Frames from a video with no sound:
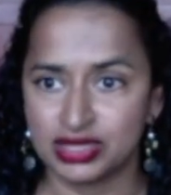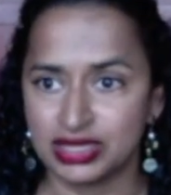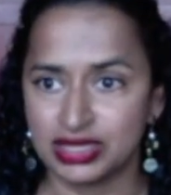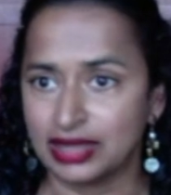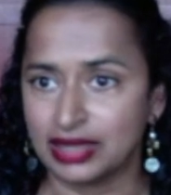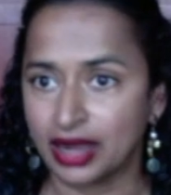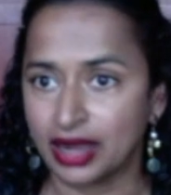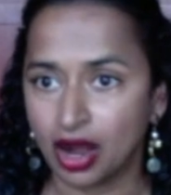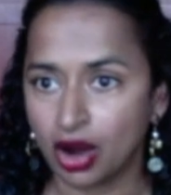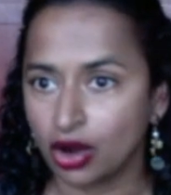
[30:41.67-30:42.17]

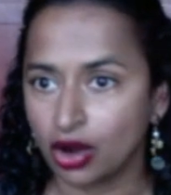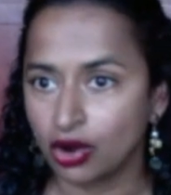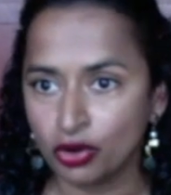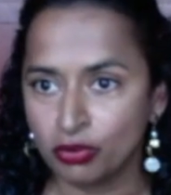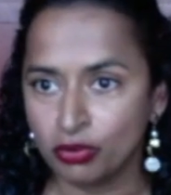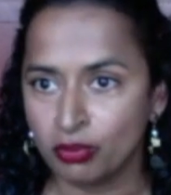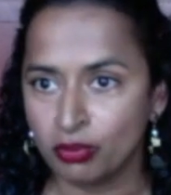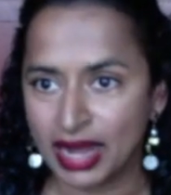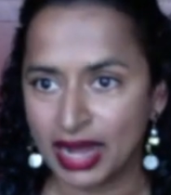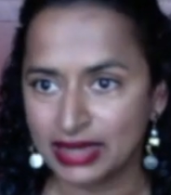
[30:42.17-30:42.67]
Like our own
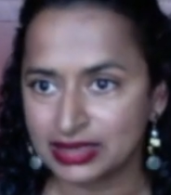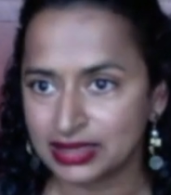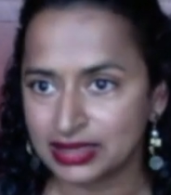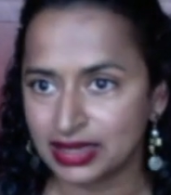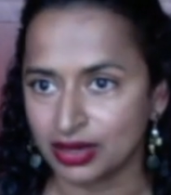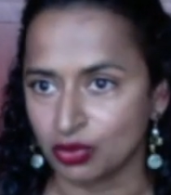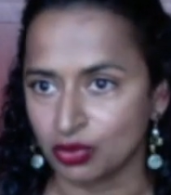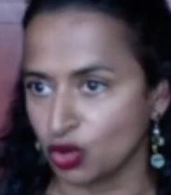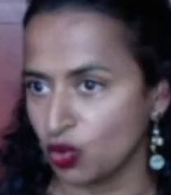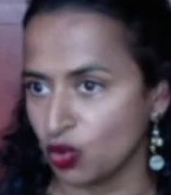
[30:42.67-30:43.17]
masking
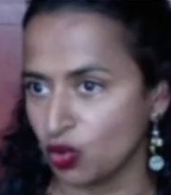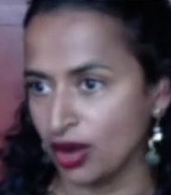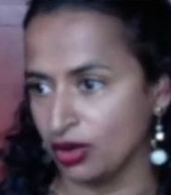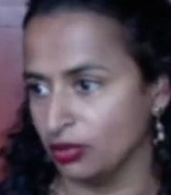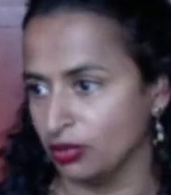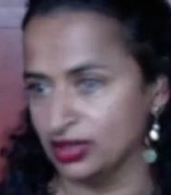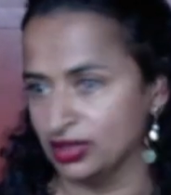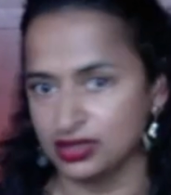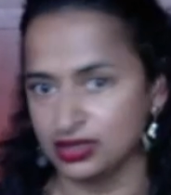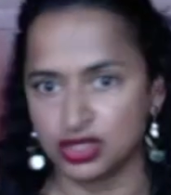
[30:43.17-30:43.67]

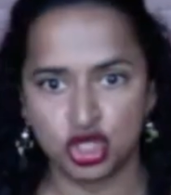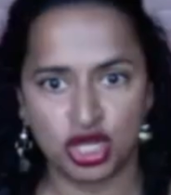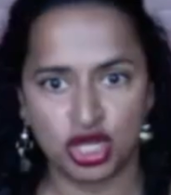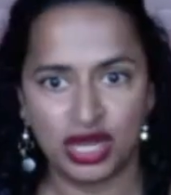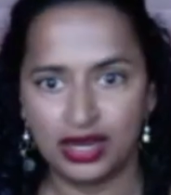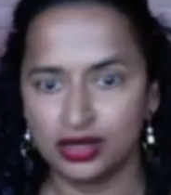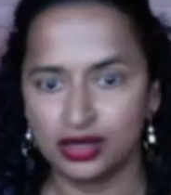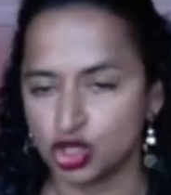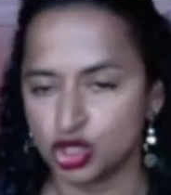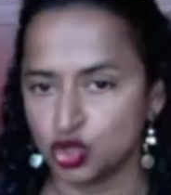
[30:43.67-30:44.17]
requirements
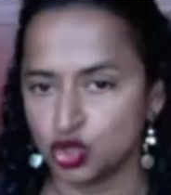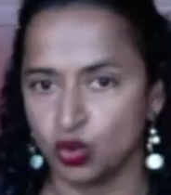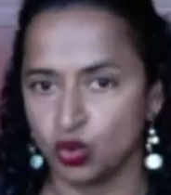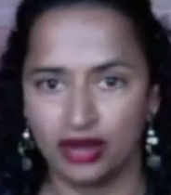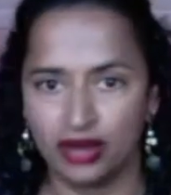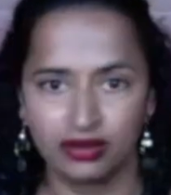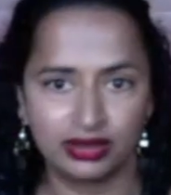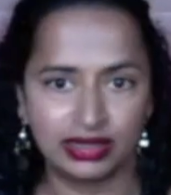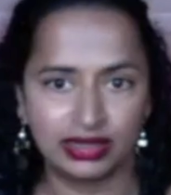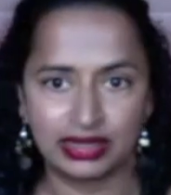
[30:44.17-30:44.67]
changed
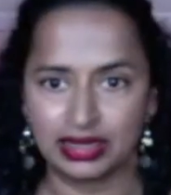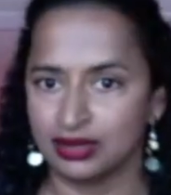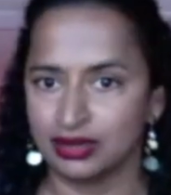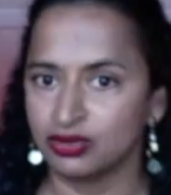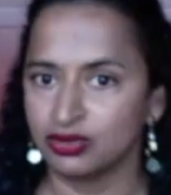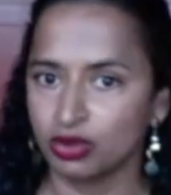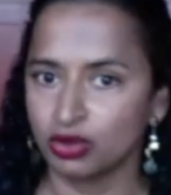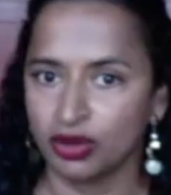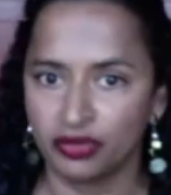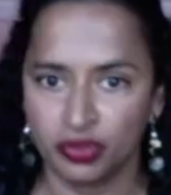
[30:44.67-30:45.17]
wildly
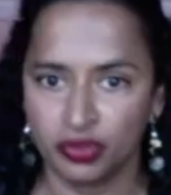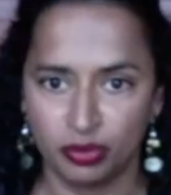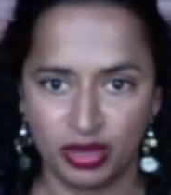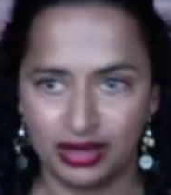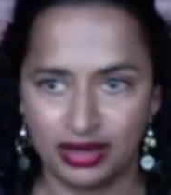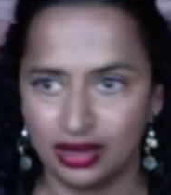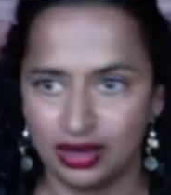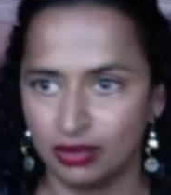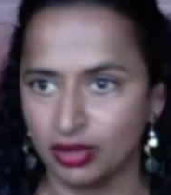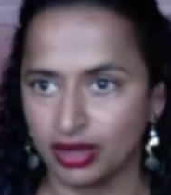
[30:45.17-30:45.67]
throughout the
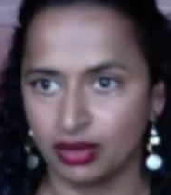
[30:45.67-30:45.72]
pandemic.